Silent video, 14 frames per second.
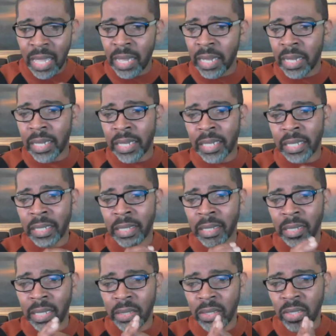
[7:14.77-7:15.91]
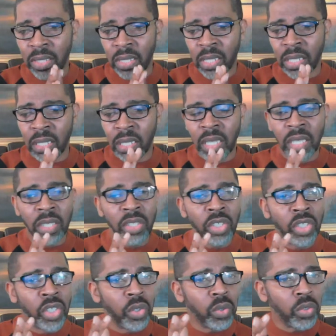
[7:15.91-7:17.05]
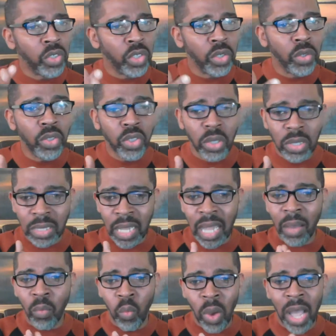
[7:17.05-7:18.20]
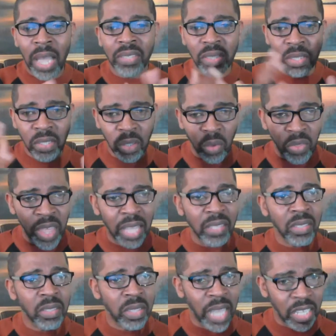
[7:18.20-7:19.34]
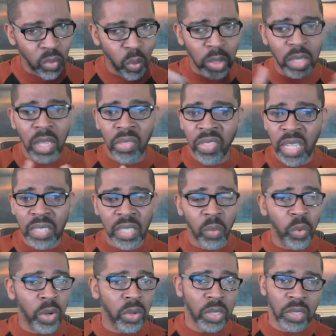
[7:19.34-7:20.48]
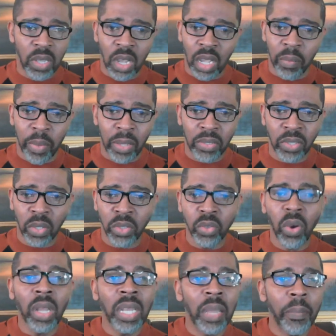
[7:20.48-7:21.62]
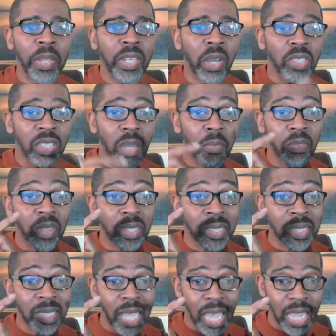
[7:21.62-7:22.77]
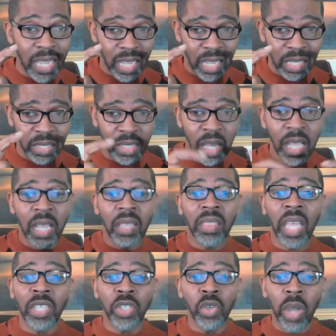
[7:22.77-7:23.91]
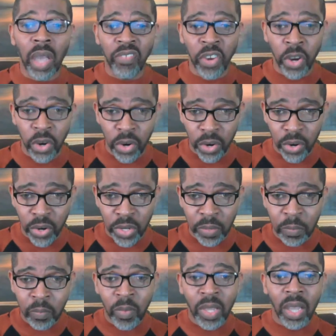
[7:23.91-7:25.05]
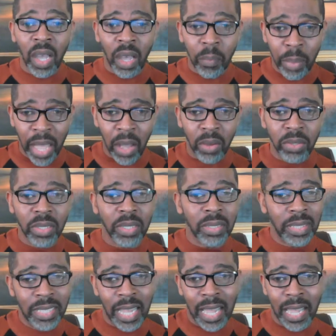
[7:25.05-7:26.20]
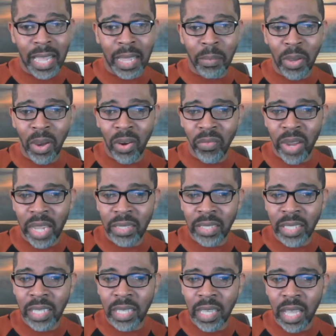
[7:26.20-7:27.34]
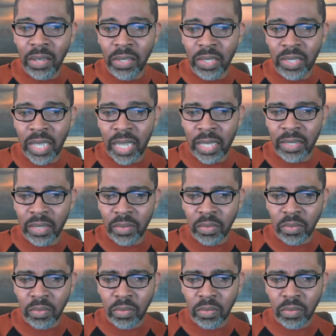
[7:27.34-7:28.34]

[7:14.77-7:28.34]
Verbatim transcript: Uh, let's see. You use your time wisely. so that's that's one of the things that we're going to talk about. So you all let me know some of the sayings that you have heard about time. All right. T. Cutler says,